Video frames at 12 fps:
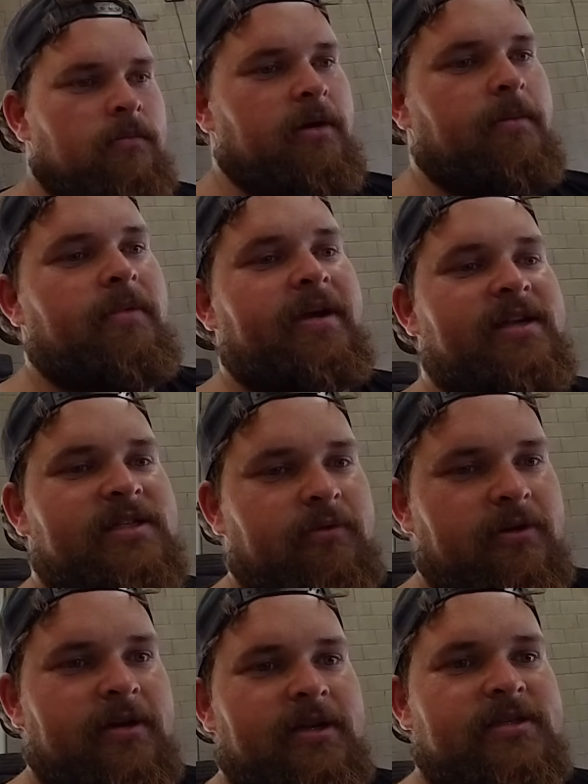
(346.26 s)
but it is
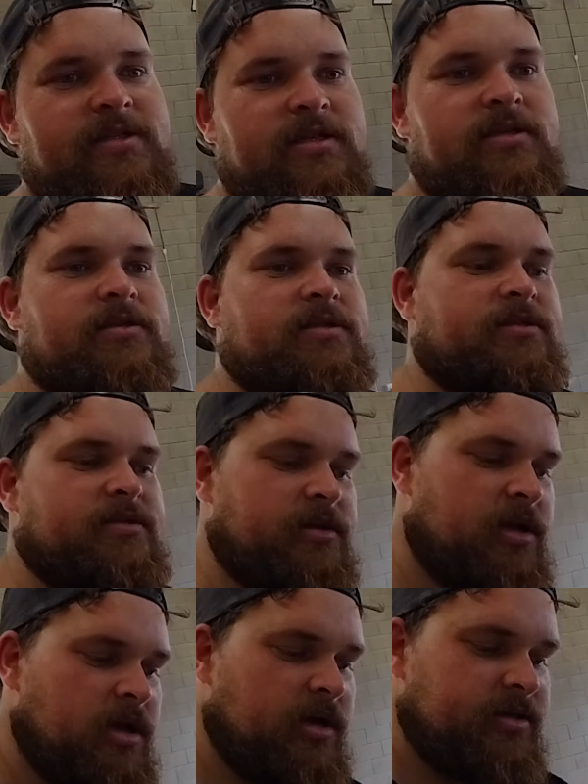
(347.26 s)
what it is. It
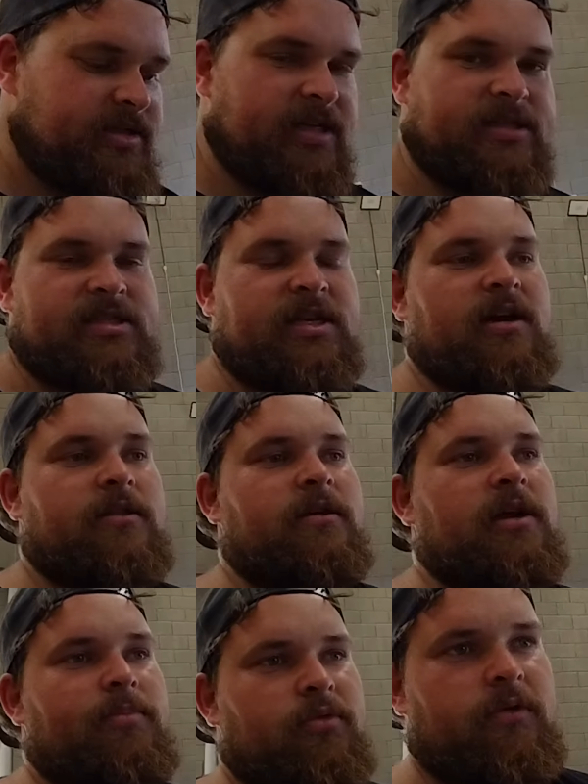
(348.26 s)
does suck
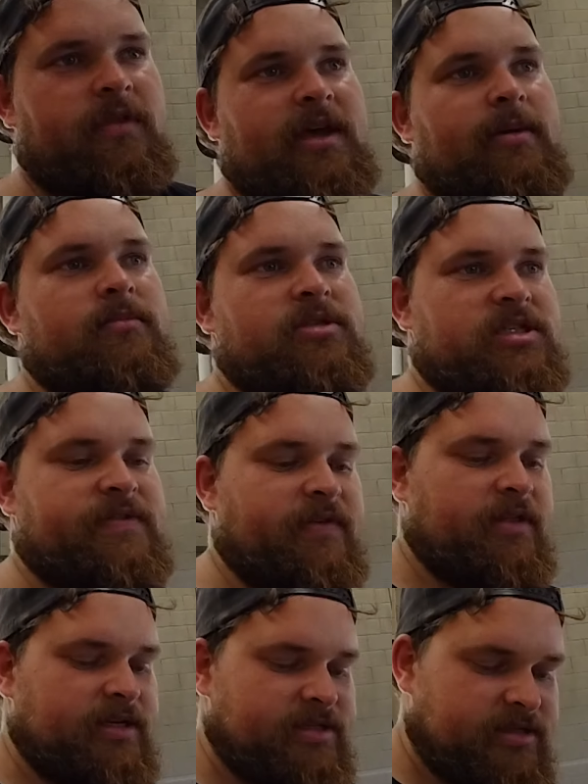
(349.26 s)
that I brought them just
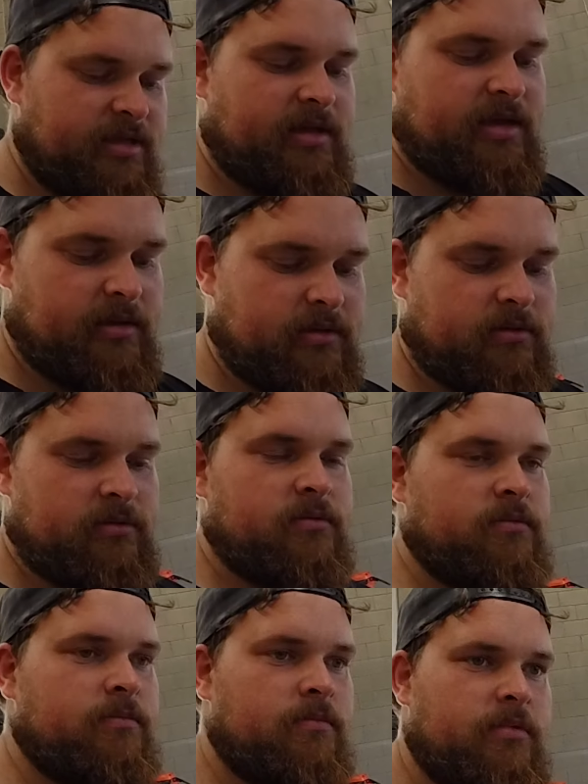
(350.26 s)
for this and then
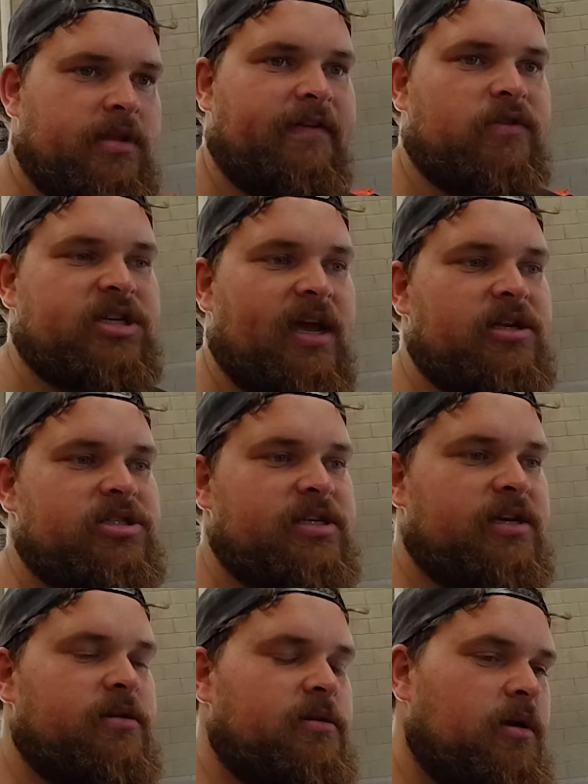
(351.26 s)
they've changed
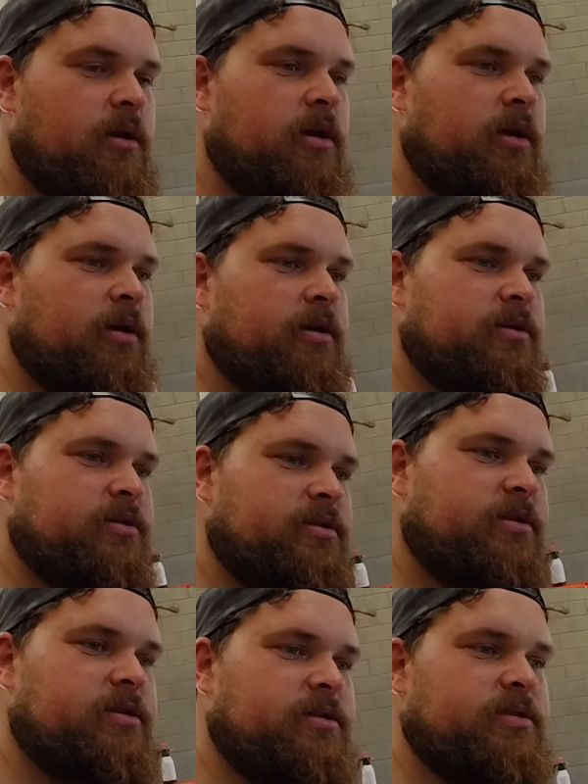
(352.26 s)
it.
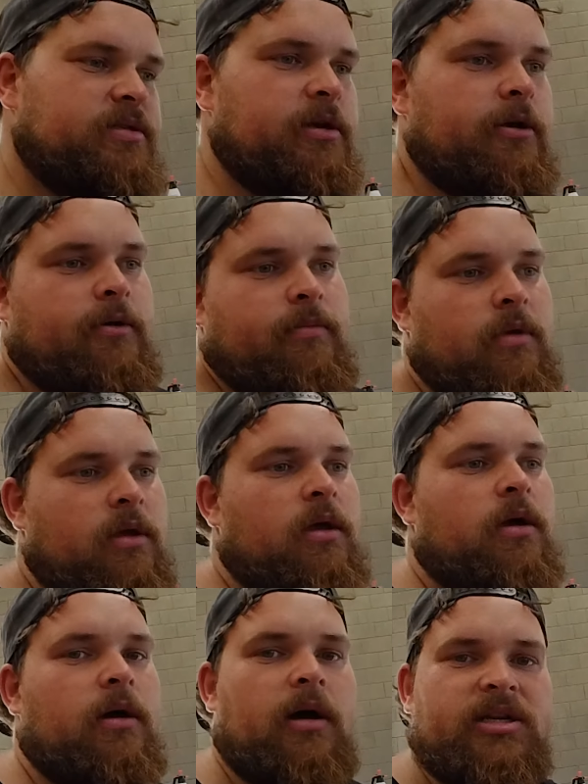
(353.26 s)
So
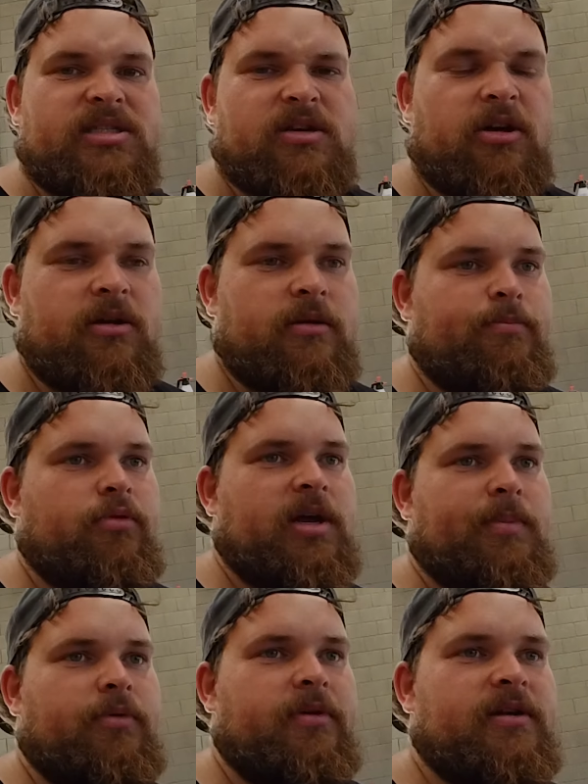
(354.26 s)
I just got to put
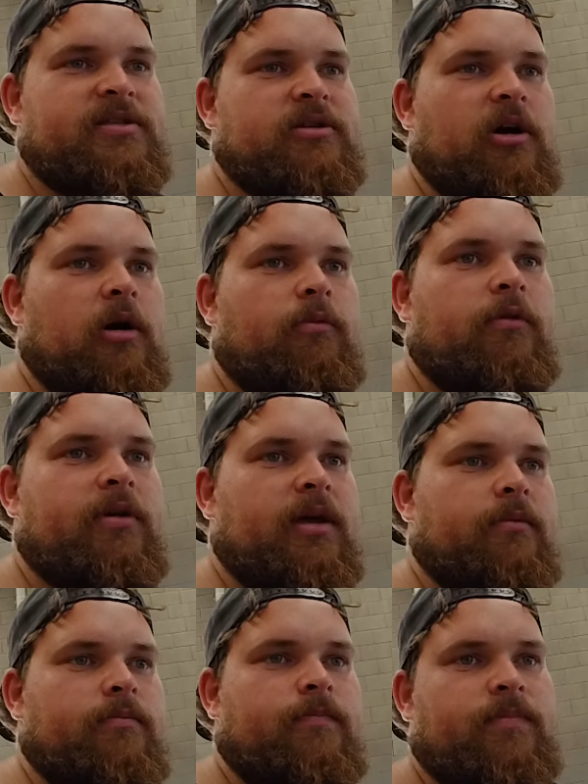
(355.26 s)
up with it. So I will
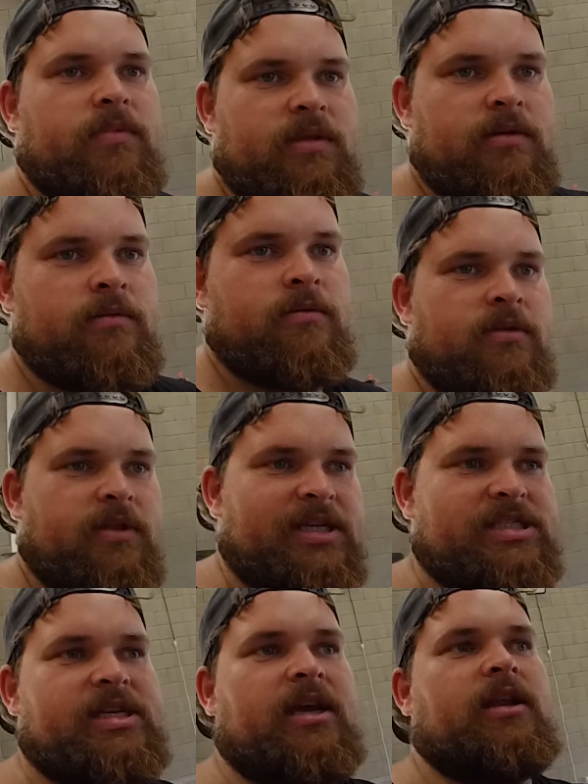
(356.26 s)
get
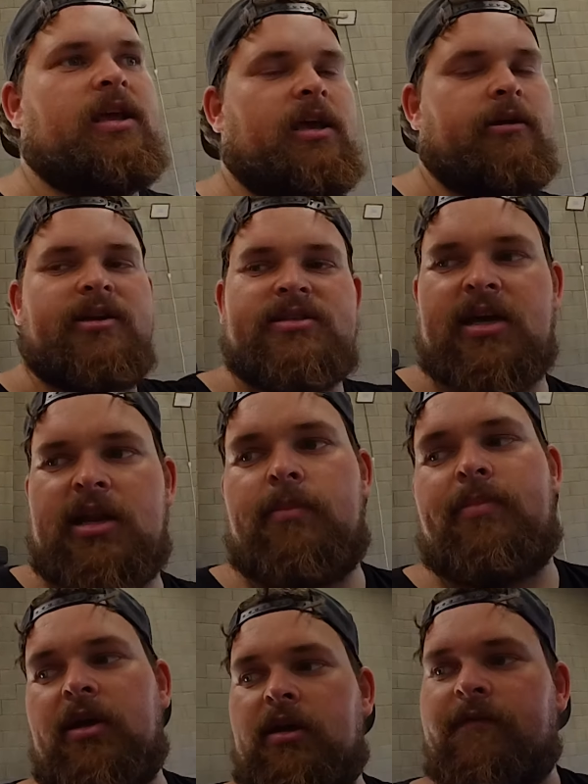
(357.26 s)
this seat here is going to
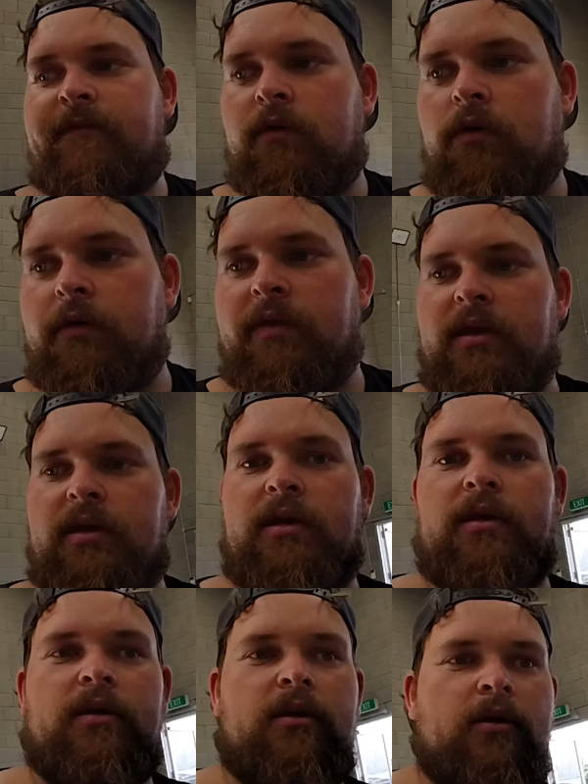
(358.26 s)
be for
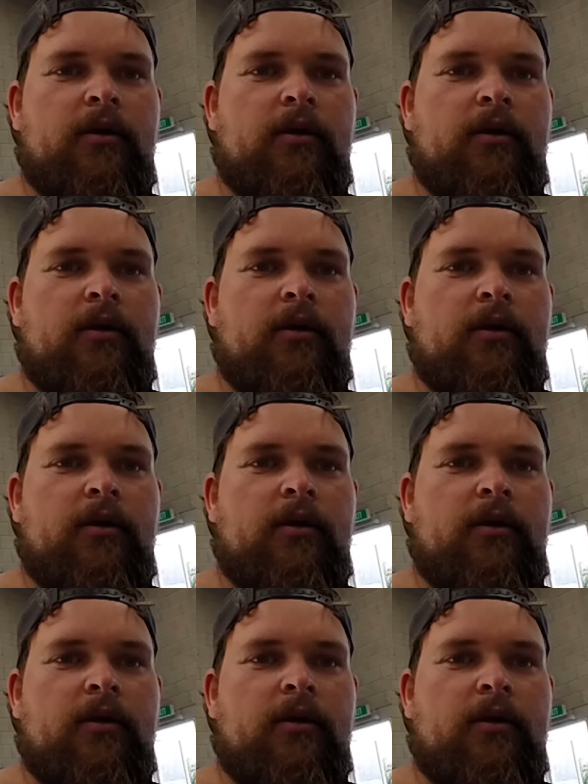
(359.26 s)
the